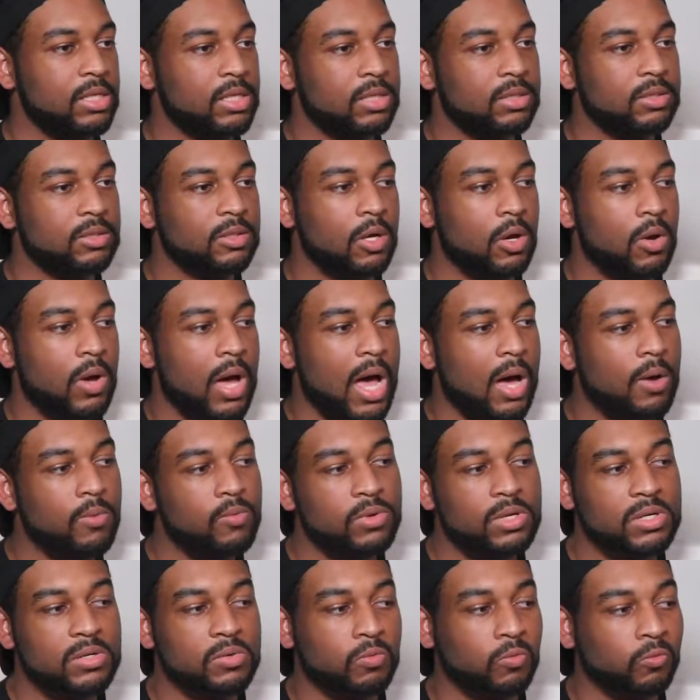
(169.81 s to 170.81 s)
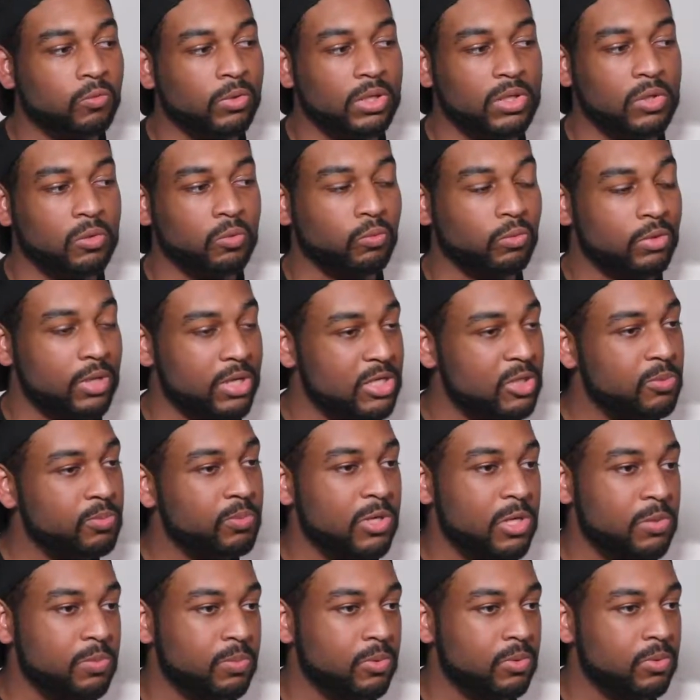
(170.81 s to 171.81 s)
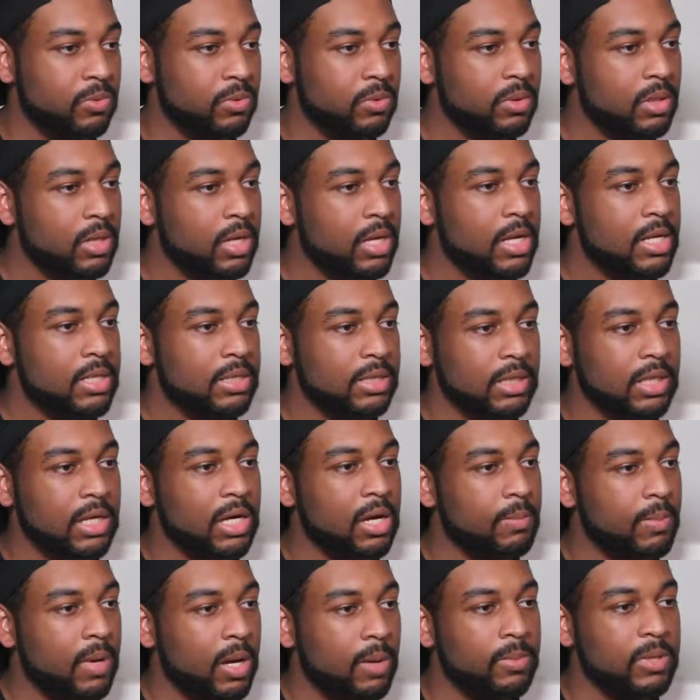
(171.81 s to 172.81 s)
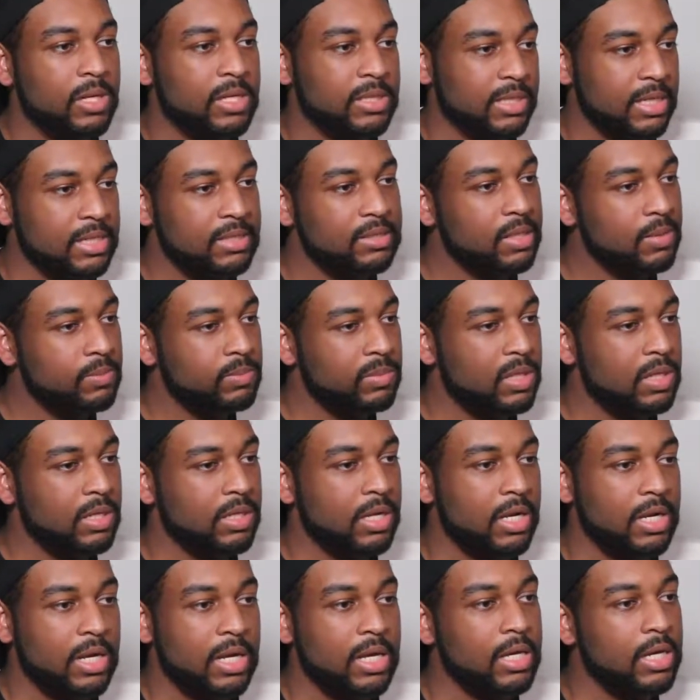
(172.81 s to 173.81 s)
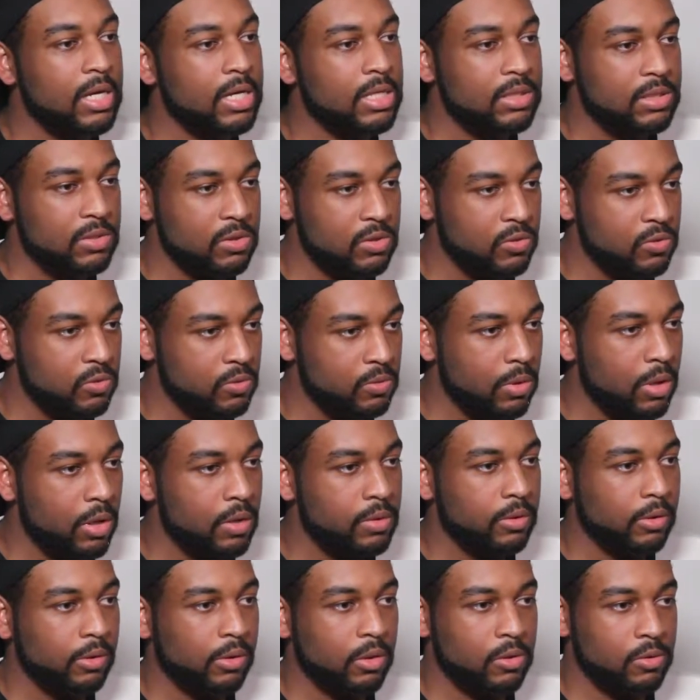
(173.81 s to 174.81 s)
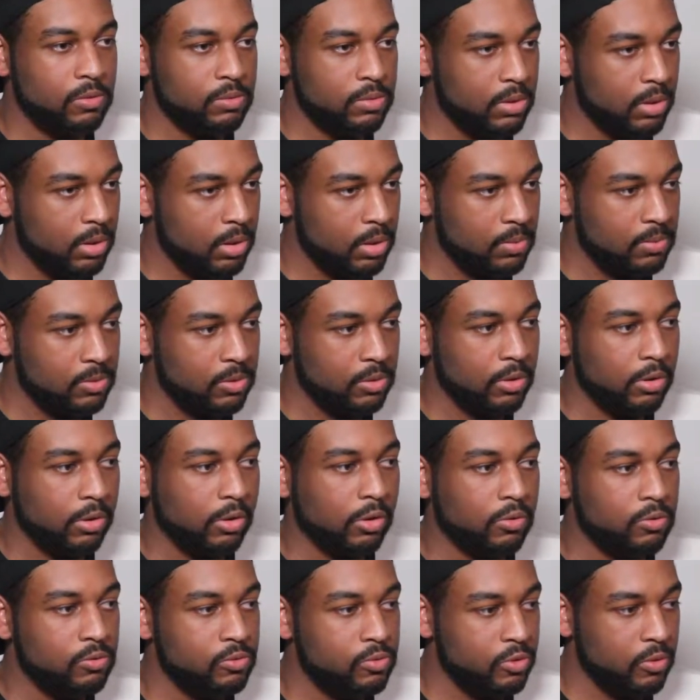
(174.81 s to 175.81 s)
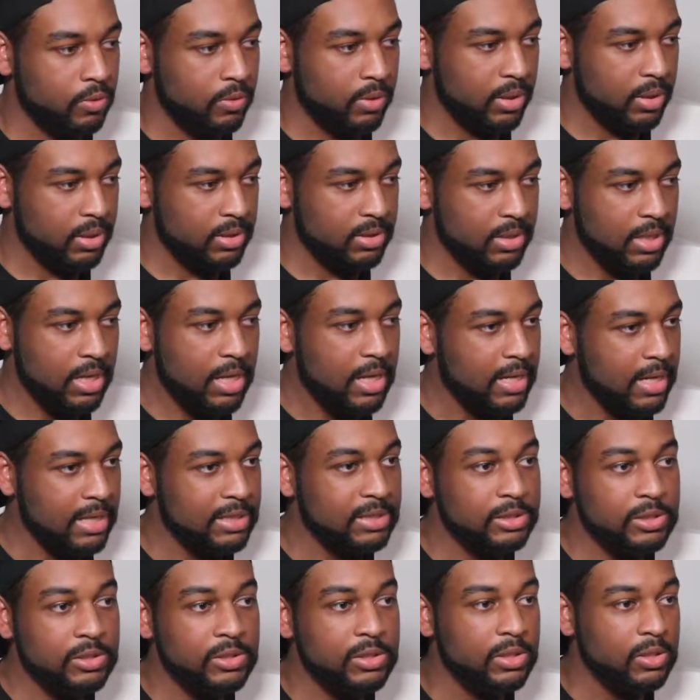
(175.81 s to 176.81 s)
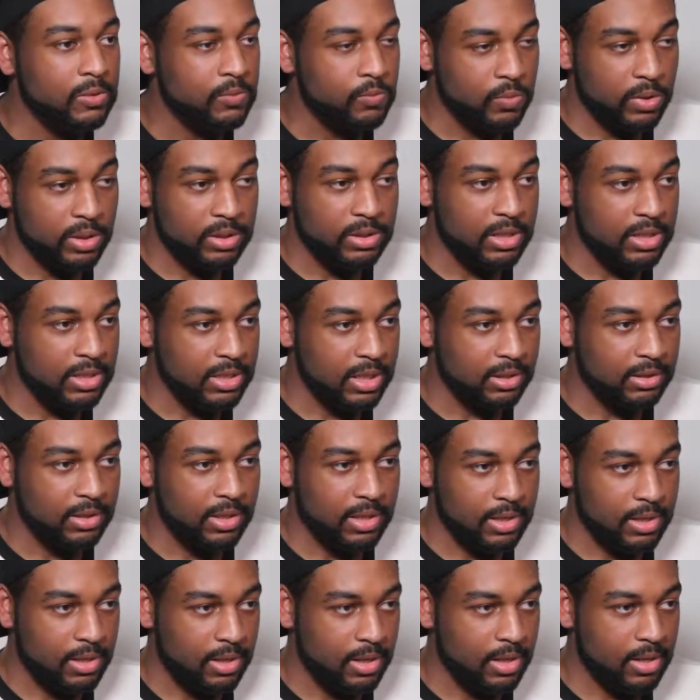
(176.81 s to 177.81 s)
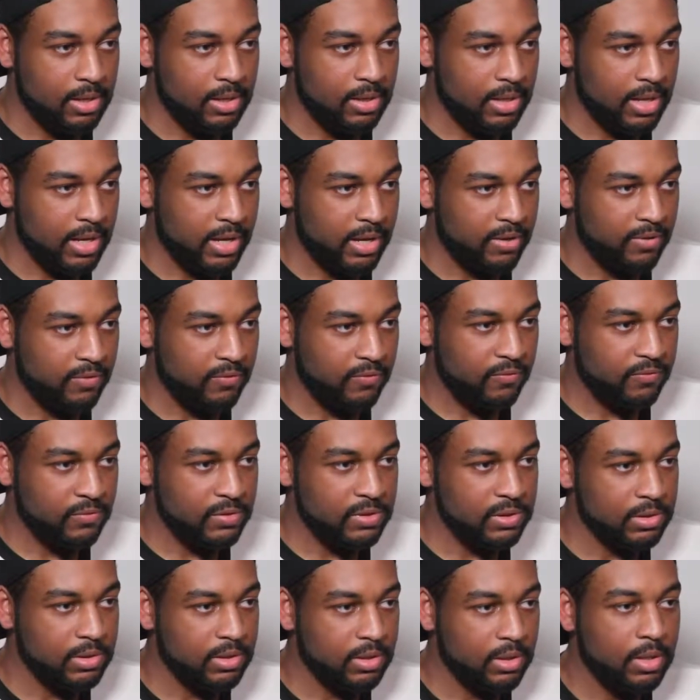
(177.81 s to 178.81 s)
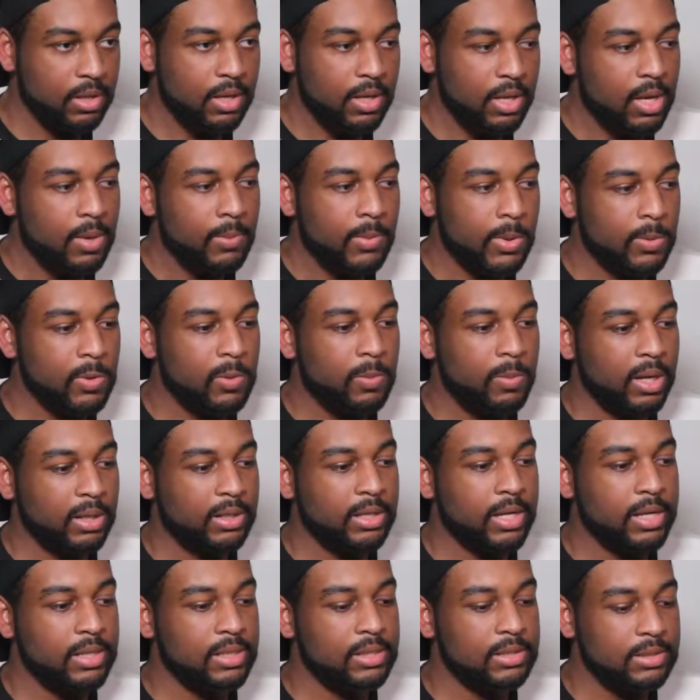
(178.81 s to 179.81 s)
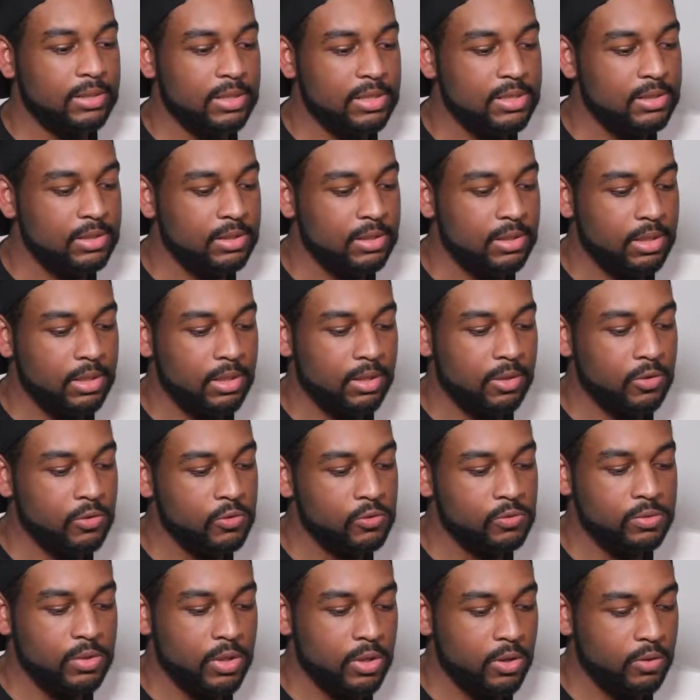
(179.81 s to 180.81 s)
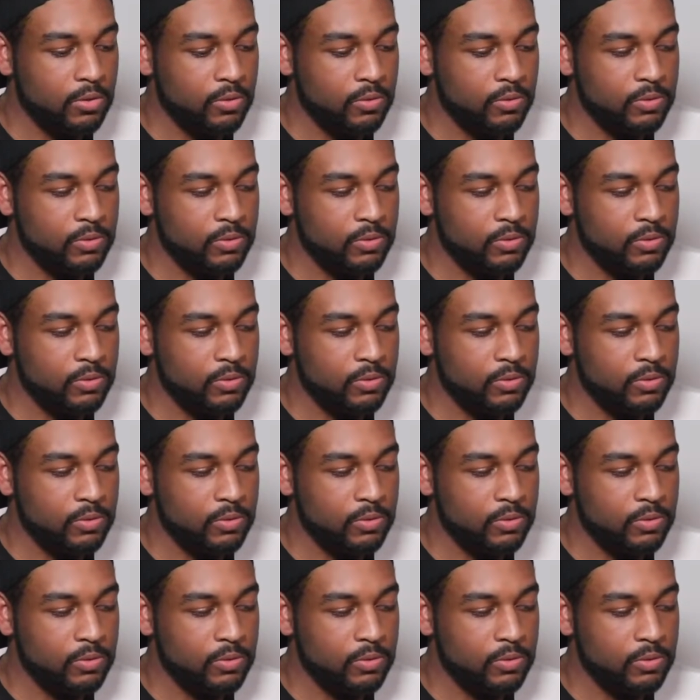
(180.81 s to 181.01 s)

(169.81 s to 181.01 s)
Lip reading: So I wouldn't want to rush people to come out, because that's something that they get to do on their own terms, on their own choice. That's literally the one thing that they get in life, to be able to make that decision, and who knows.